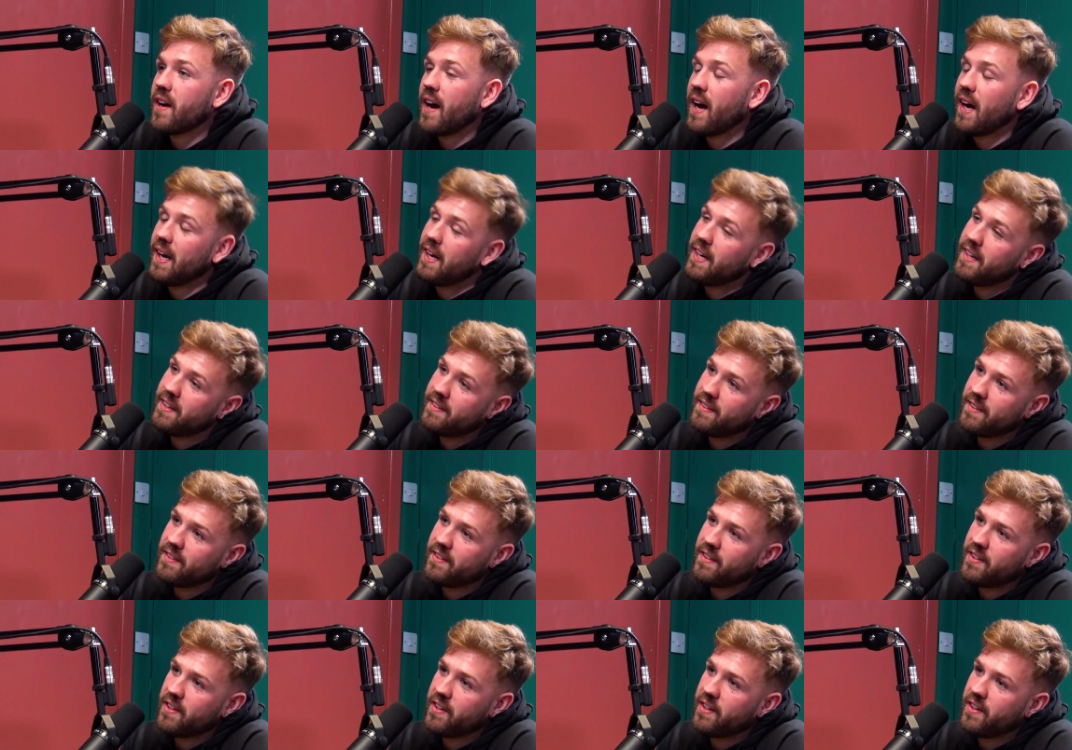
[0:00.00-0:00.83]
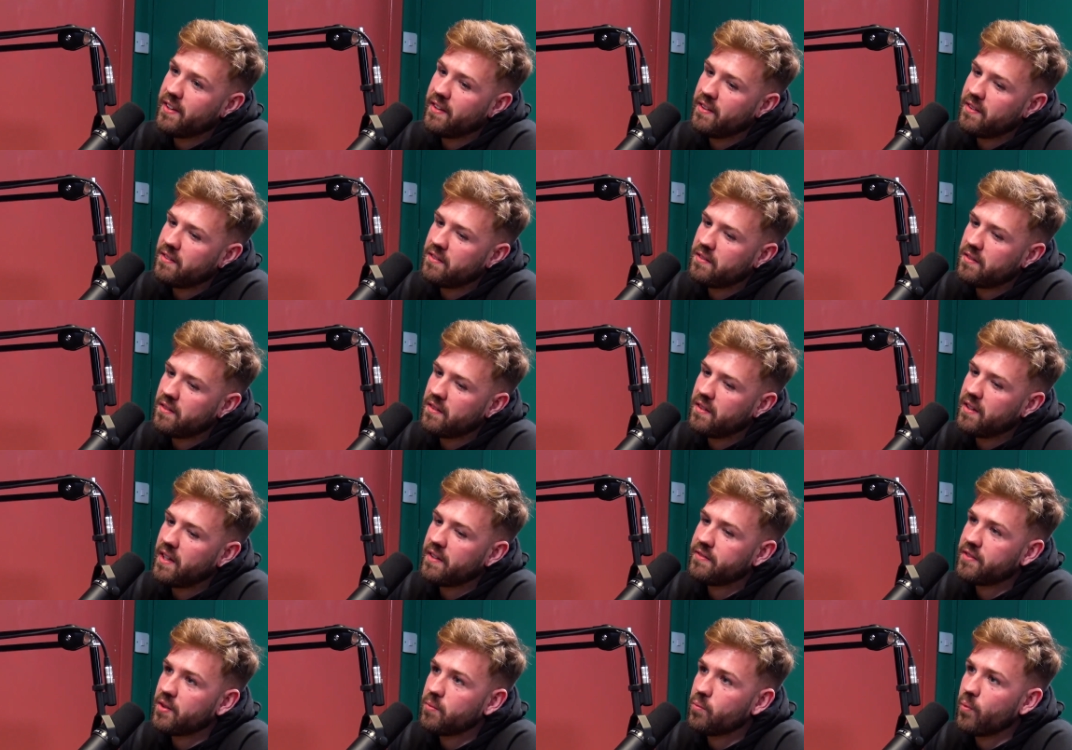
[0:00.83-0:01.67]
I hated the
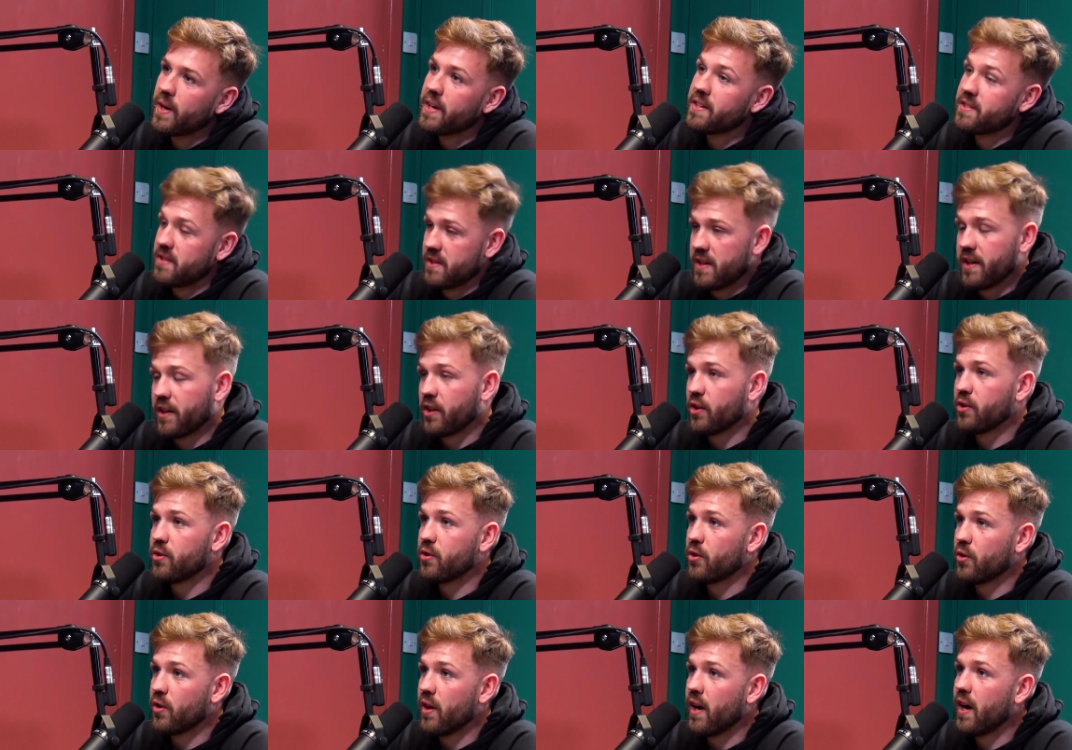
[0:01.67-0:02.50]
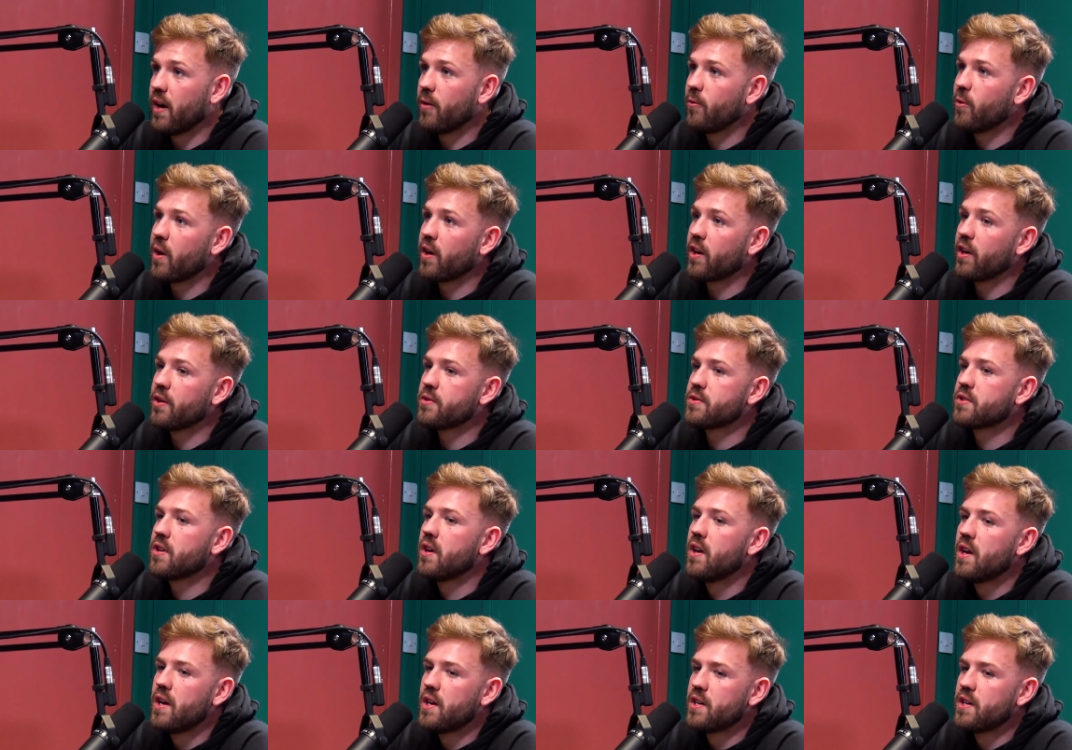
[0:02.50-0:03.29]
lifting weights and yeah. I couldn't do the HIIT workouts.